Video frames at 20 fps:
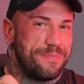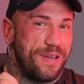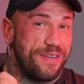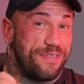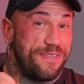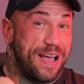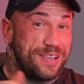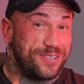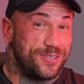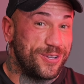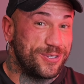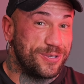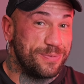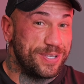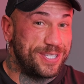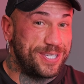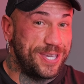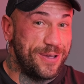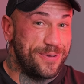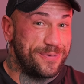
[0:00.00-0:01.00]
my fat source
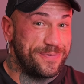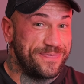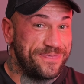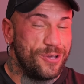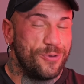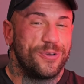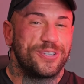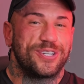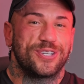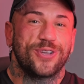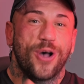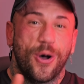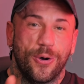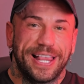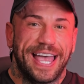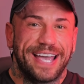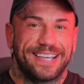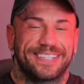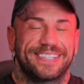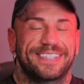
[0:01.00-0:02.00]
number 2, which is
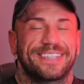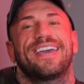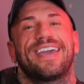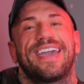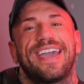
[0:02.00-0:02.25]
whole eggs.